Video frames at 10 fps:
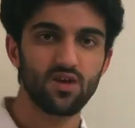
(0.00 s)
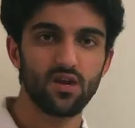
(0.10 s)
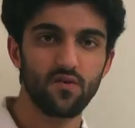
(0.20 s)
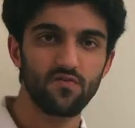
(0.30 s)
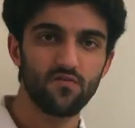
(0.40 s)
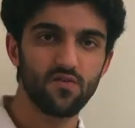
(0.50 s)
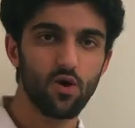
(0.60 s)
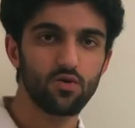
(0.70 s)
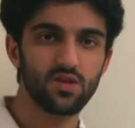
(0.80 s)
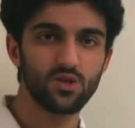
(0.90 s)
of the
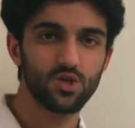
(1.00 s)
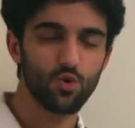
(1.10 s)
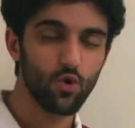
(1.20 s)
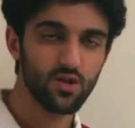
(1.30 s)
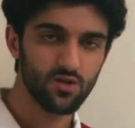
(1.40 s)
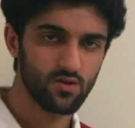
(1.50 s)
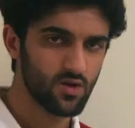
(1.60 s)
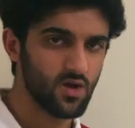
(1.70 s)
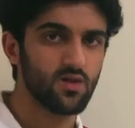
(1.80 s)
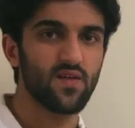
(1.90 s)
float is short.
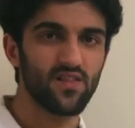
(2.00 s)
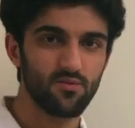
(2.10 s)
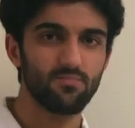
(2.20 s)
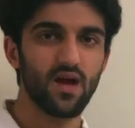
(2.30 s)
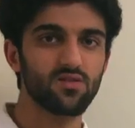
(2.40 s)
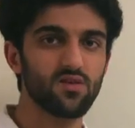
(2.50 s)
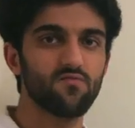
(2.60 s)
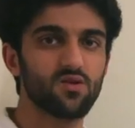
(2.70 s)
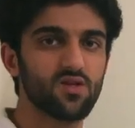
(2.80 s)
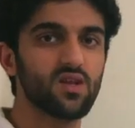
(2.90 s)
That's a massive
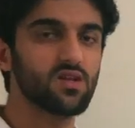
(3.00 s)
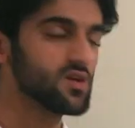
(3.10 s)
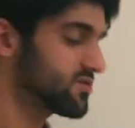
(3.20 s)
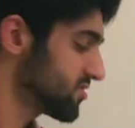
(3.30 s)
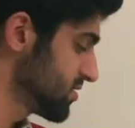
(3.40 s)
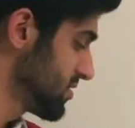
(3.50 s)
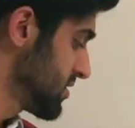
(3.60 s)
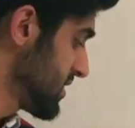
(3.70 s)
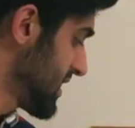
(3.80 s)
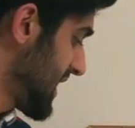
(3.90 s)
percentage,
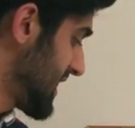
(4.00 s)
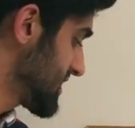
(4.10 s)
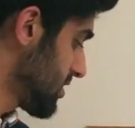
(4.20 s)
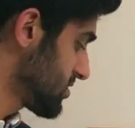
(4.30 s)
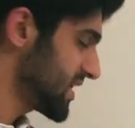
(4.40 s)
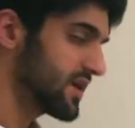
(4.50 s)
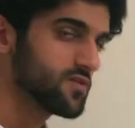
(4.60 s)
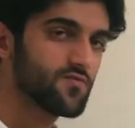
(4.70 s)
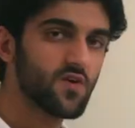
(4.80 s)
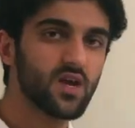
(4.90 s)
and it only has a
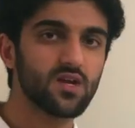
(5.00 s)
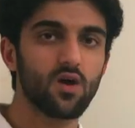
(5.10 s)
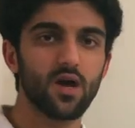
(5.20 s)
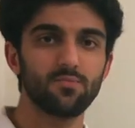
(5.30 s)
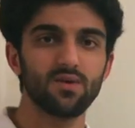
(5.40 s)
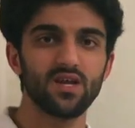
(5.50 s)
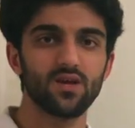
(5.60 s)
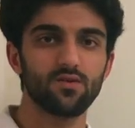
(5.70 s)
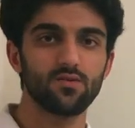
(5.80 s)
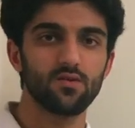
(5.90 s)
39 million